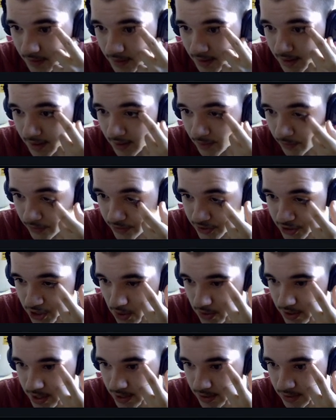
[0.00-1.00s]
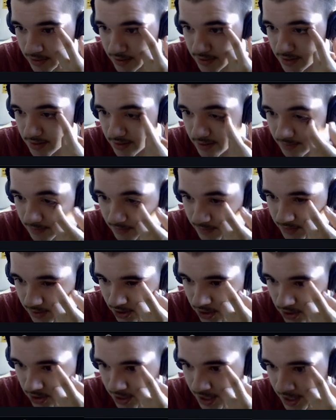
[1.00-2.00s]
with tokens. It's our
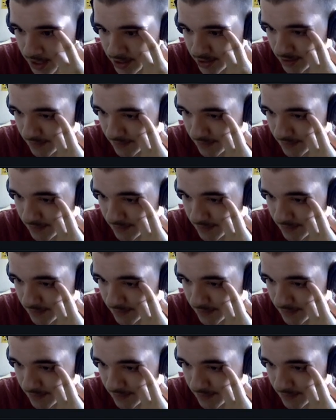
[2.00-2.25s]
tokenizer.